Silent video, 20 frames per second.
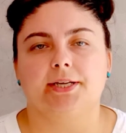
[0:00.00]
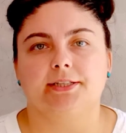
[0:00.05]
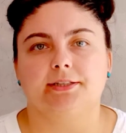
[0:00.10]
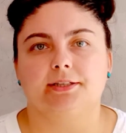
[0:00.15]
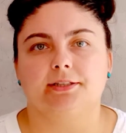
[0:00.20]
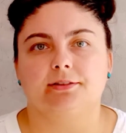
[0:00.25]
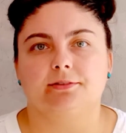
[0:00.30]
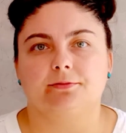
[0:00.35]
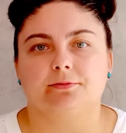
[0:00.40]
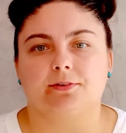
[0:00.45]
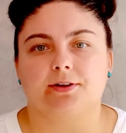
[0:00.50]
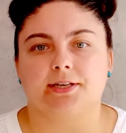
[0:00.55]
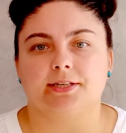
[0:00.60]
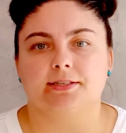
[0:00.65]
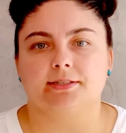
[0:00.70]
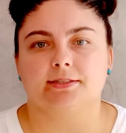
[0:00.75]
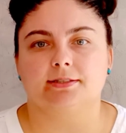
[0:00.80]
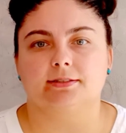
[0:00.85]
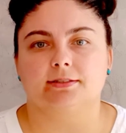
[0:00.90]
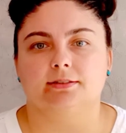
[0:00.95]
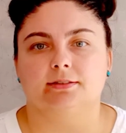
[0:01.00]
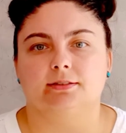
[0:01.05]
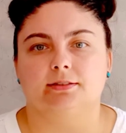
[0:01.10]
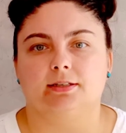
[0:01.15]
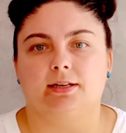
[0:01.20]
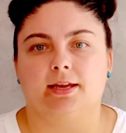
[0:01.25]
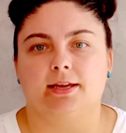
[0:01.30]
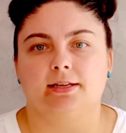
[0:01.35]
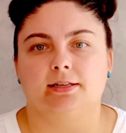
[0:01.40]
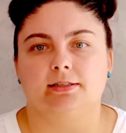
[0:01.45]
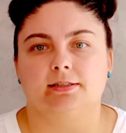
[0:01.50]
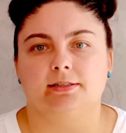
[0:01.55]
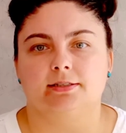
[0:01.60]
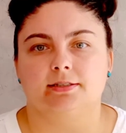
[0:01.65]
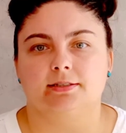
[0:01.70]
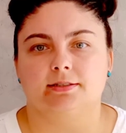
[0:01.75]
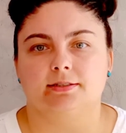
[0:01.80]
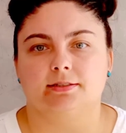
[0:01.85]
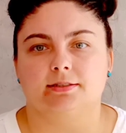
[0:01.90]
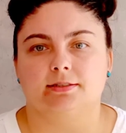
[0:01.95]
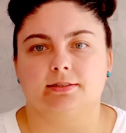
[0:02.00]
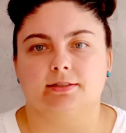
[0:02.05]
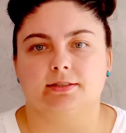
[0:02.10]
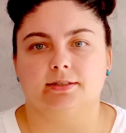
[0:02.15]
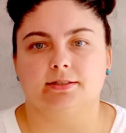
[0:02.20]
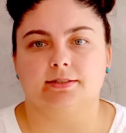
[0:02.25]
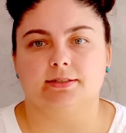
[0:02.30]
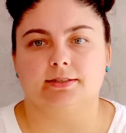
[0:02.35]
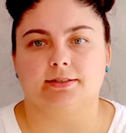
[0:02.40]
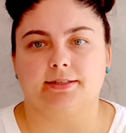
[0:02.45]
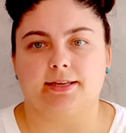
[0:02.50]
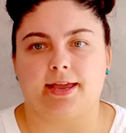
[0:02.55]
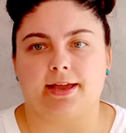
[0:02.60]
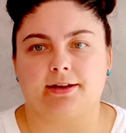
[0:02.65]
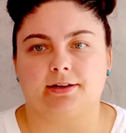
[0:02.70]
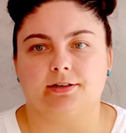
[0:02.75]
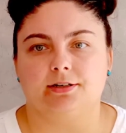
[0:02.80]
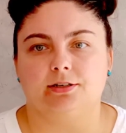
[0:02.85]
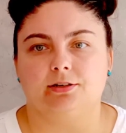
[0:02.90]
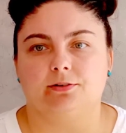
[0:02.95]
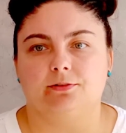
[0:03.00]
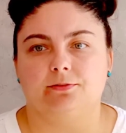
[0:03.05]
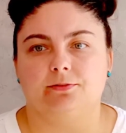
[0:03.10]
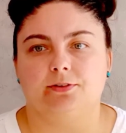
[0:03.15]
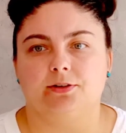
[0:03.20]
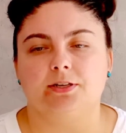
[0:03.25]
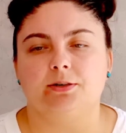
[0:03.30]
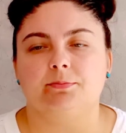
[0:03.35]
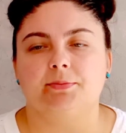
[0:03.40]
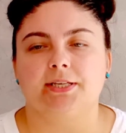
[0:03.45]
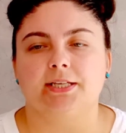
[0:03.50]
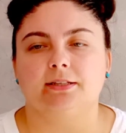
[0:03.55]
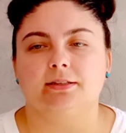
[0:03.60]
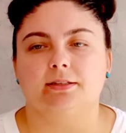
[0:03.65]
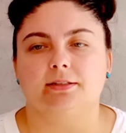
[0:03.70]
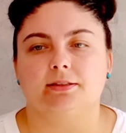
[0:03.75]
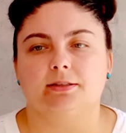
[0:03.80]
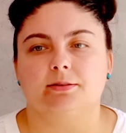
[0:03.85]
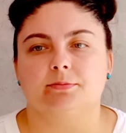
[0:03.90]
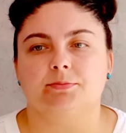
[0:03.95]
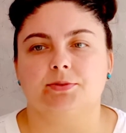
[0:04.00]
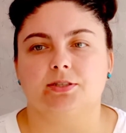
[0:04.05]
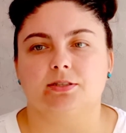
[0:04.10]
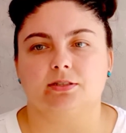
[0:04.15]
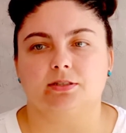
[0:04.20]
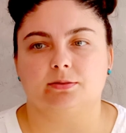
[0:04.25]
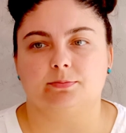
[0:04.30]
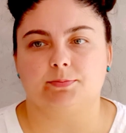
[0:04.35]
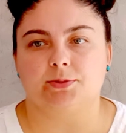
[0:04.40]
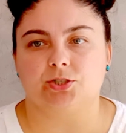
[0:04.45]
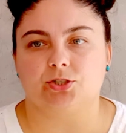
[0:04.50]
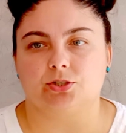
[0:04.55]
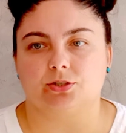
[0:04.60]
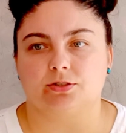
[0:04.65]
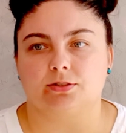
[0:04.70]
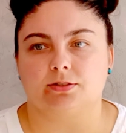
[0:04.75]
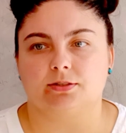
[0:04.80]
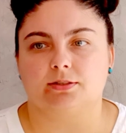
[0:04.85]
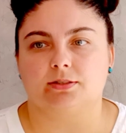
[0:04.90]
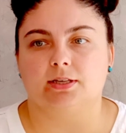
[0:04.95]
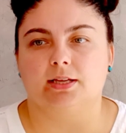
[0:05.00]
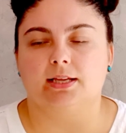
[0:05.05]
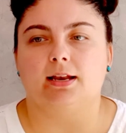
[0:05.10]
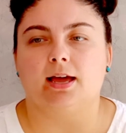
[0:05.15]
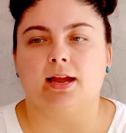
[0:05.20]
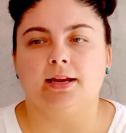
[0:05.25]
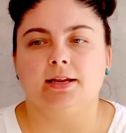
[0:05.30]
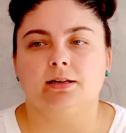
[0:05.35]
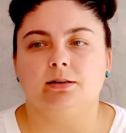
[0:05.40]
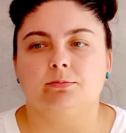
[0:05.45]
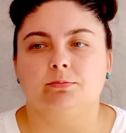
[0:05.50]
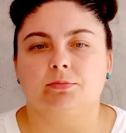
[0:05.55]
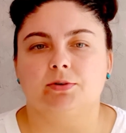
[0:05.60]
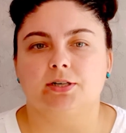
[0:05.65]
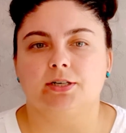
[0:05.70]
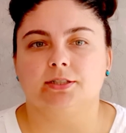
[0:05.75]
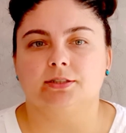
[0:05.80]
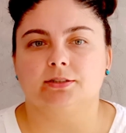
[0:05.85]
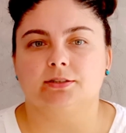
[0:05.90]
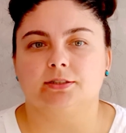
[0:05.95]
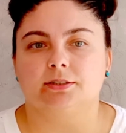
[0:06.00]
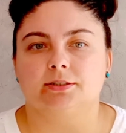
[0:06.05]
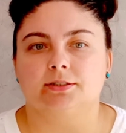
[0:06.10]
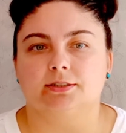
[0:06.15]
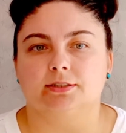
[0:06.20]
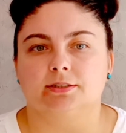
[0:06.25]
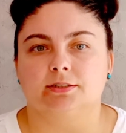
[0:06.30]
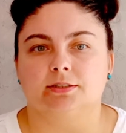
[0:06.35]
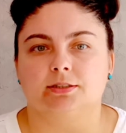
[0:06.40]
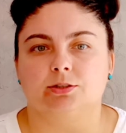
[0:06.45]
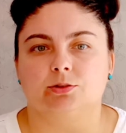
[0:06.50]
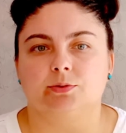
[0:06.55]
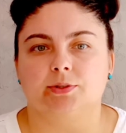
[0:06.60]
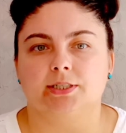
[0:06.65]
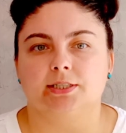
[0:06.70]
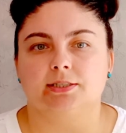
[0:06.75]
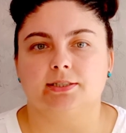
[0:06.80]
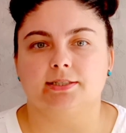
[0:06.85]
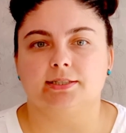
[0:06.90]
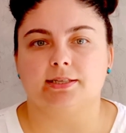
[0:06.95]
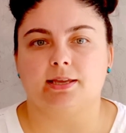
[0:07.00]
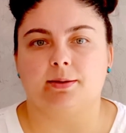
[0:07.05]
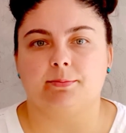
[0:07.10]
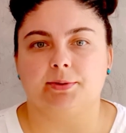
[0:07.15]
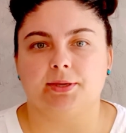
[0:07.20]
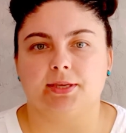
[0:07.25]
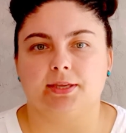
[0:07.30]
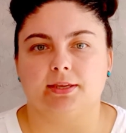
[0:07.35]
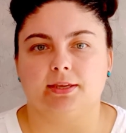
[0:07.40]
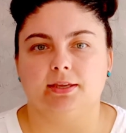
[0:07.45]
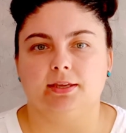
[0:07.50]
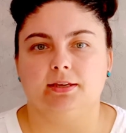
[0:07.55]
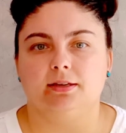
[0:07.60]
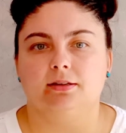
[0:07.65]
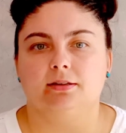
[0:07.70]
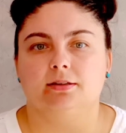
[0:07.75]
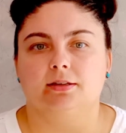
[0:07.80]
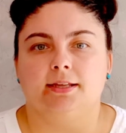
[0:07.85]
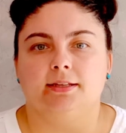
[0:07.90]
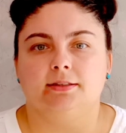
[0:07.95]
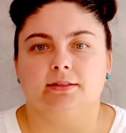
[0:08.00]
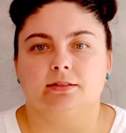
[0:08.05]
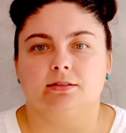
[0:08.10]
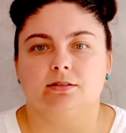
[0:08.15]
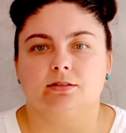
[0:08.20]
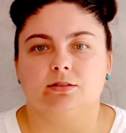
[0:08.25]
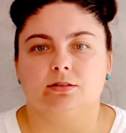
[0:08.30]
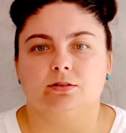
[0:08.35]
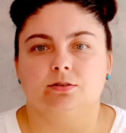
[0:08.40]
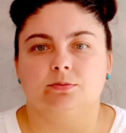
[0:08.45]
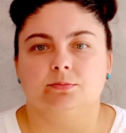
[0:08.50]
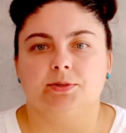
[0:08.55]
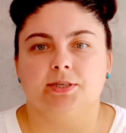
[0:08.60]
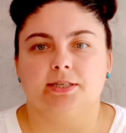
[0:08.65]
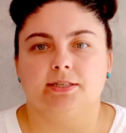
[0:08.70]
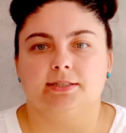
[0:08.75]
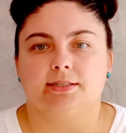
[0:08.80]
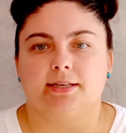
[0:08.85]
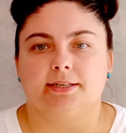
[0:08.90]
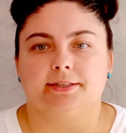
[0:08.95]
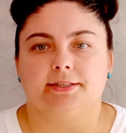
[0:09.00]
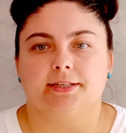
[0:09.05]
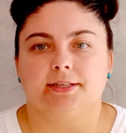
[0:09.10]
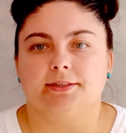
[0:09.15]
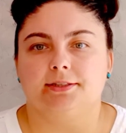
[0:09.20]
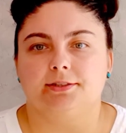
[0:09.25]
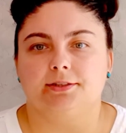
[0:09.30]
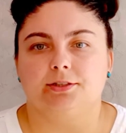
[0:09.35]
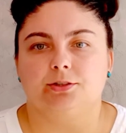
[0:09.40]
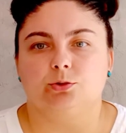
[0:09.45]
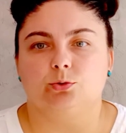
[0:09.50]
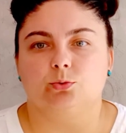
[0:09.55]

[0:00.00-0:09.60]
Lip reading: identifies Lyle as his attacker, confirming the team's suspicions. Lyle murdered the real Sam Hague and assumed his identity